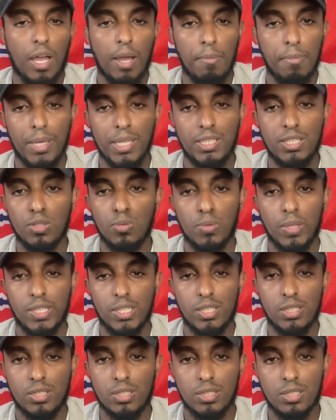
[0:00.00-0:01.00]
Amazing
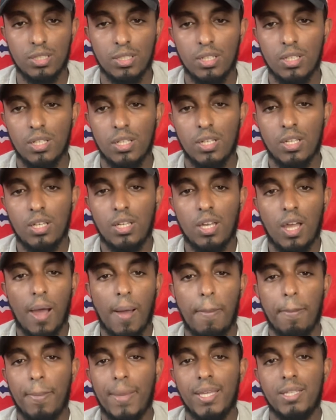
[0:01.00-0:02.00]
wages.
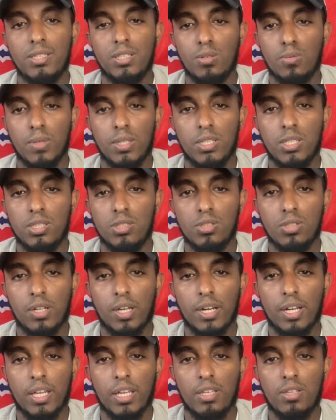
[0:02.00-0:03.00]
Amazing wages. You
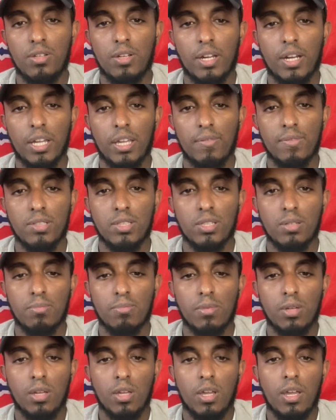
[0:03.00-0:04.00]
gotta give it to
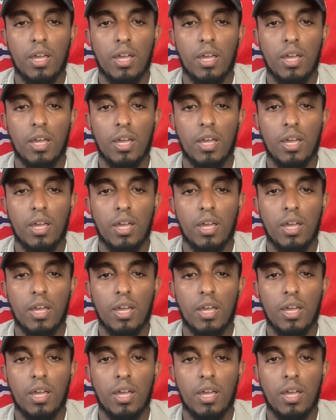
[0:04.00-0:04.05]
him.